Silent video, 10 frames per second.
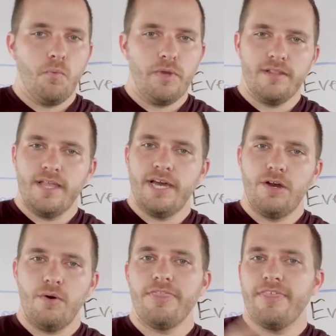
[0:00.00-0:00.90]
we
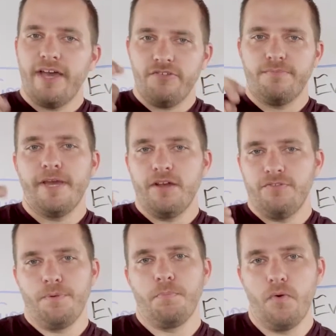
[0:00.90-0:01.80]
allow 1,000
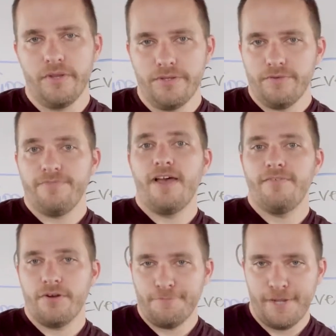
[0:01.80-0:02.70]
pounds per point or
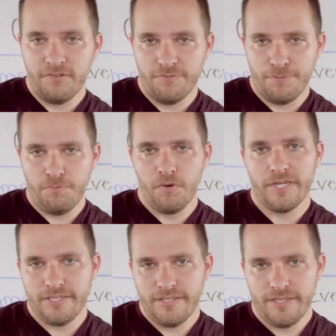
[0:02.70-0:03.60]
500 pounds per
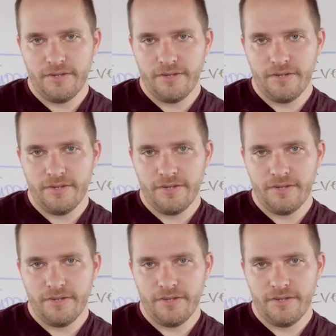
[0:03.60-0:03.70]
point.